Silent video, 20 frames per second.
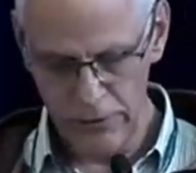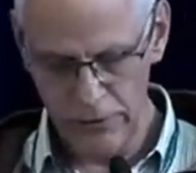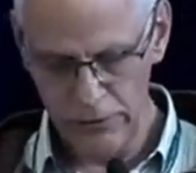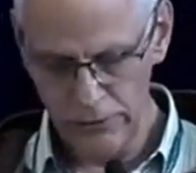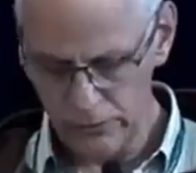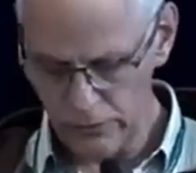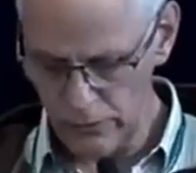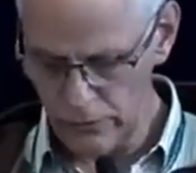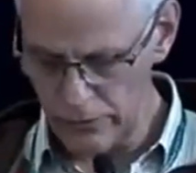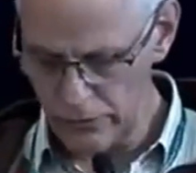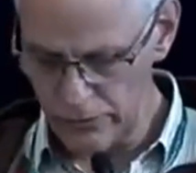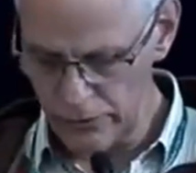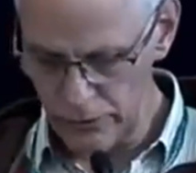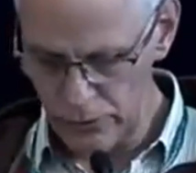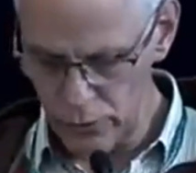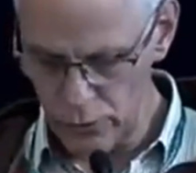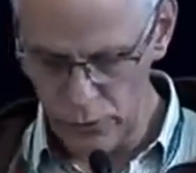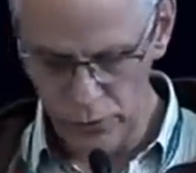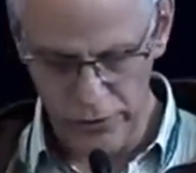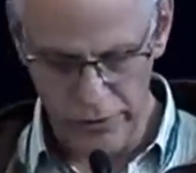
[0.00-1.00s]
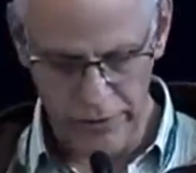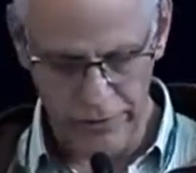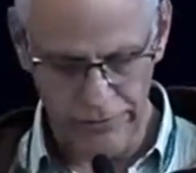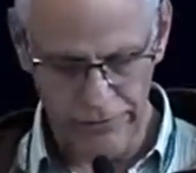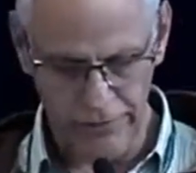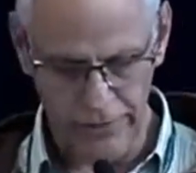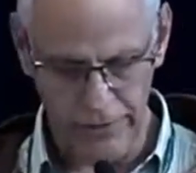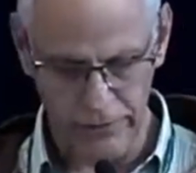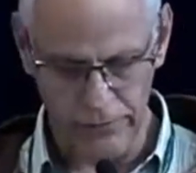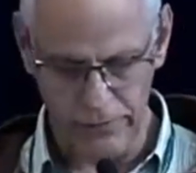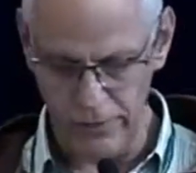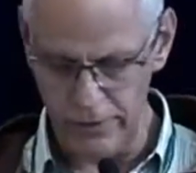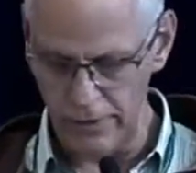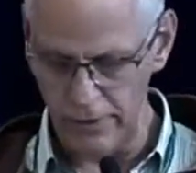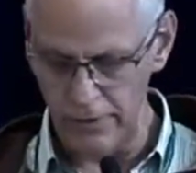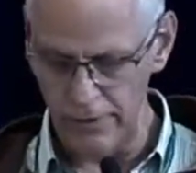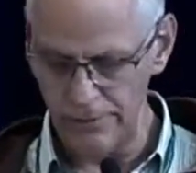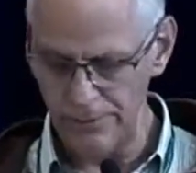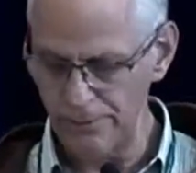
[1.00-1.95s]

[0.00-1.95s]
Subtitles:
So there's a cooling effect there.